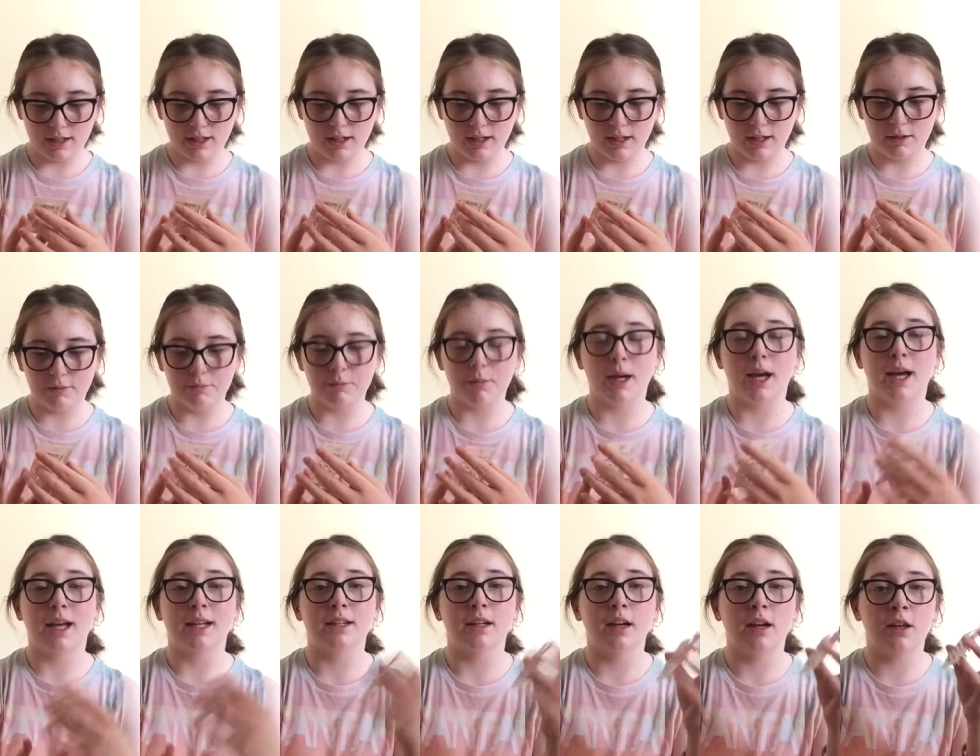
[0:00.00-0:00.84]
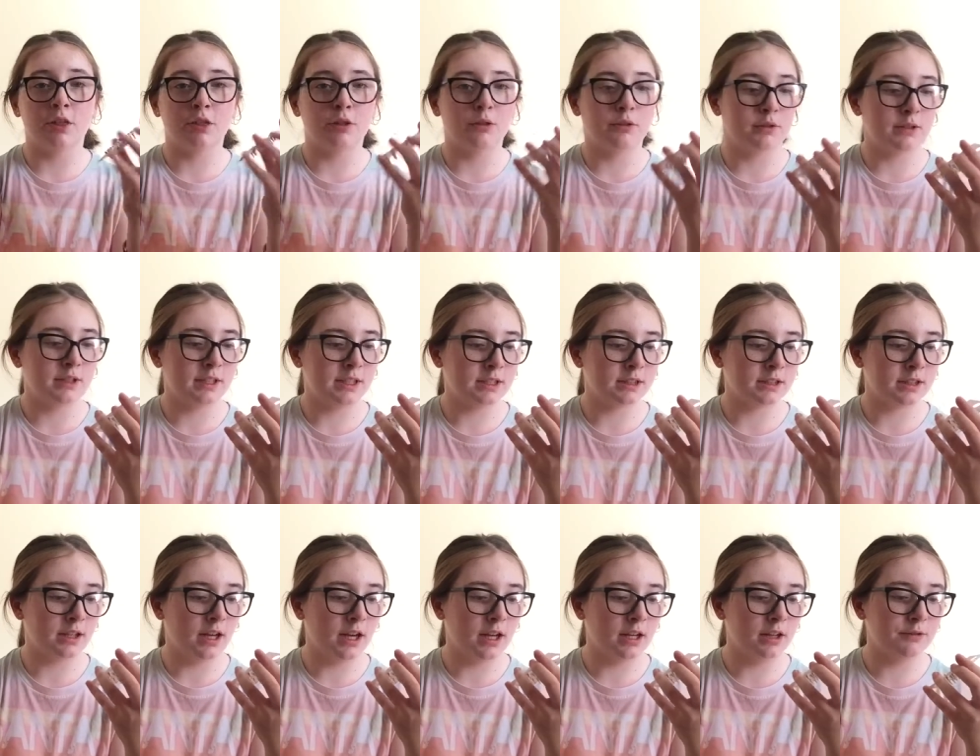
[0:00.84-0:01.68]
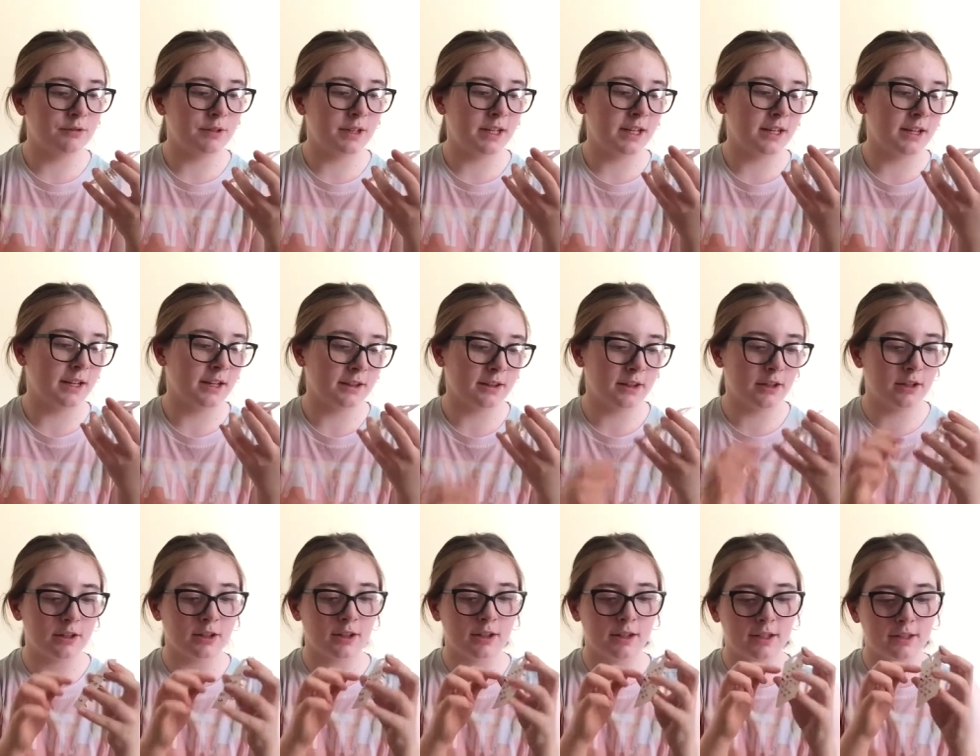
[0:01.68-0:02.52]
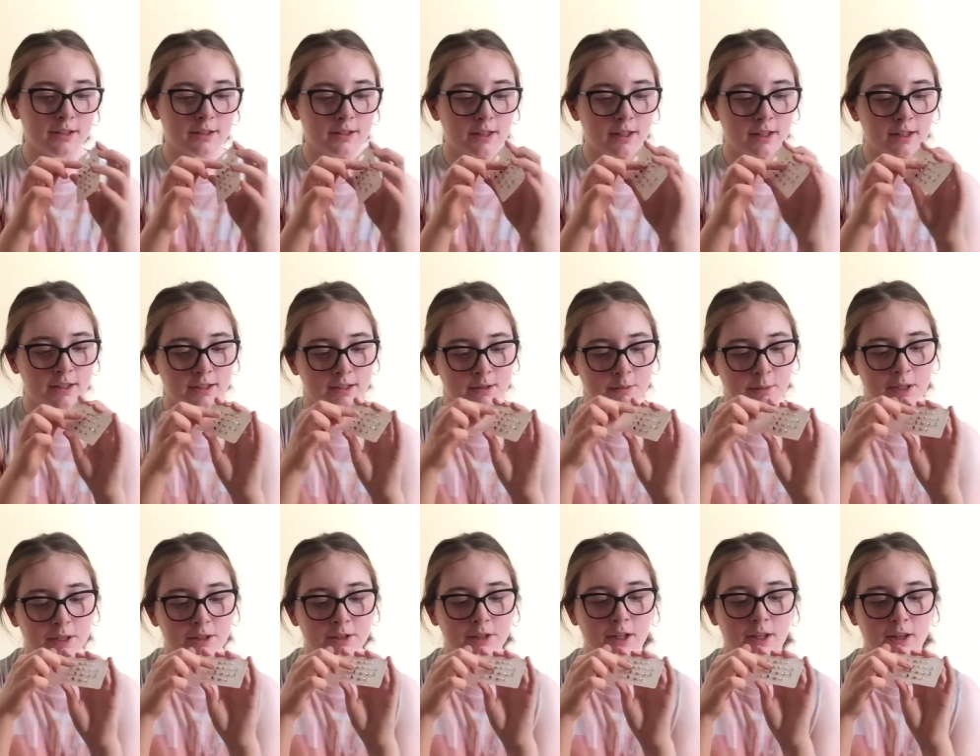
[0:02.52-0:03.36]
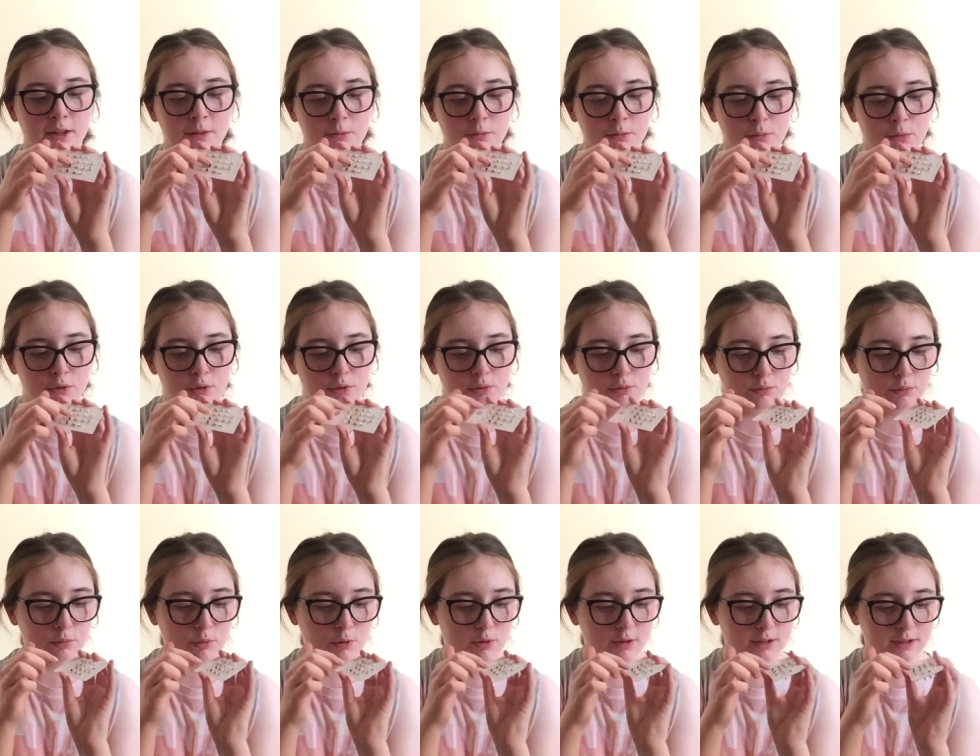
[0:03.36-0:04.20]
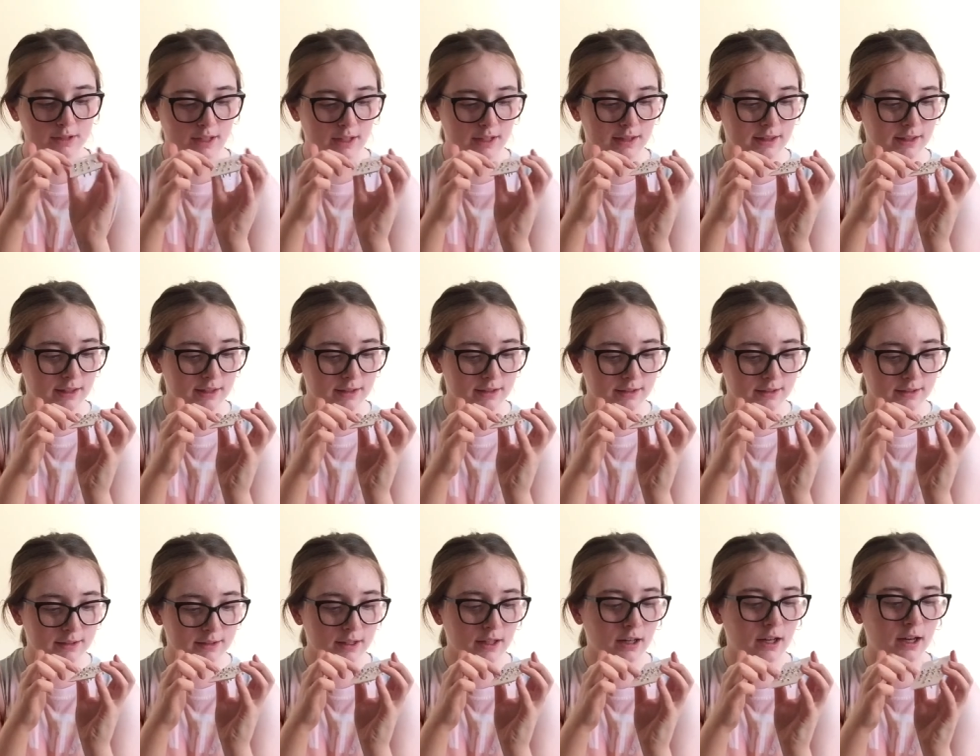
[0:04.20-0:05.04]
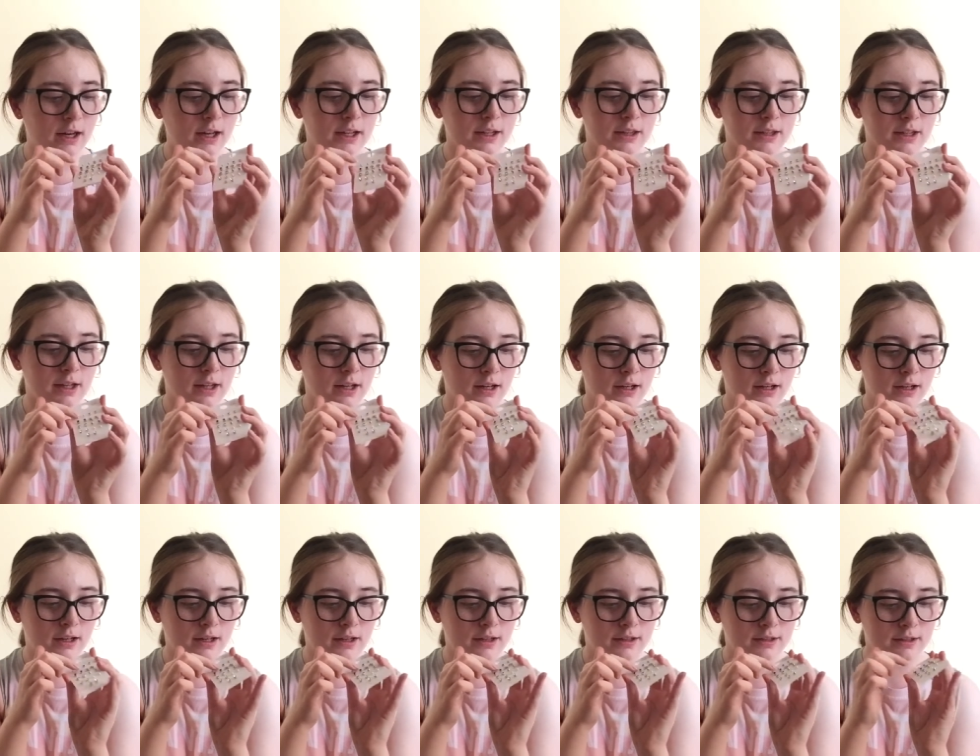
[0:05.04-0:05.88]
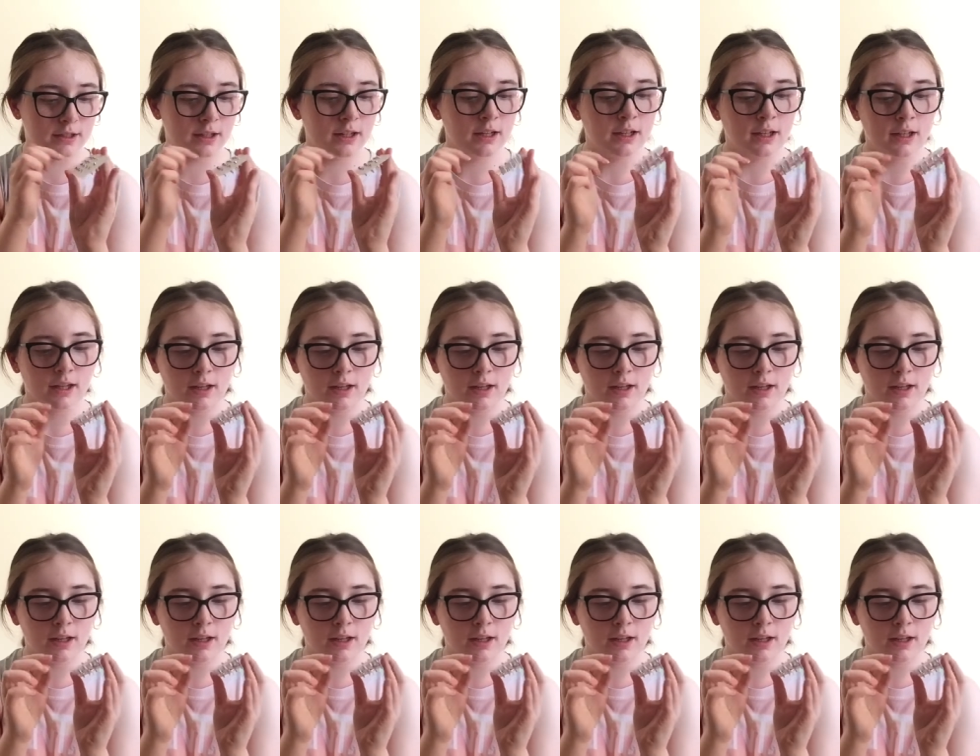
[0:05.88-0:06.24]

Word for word: Um, and I thought these, I really like the look of these, especially the moon ones and the star and the heart.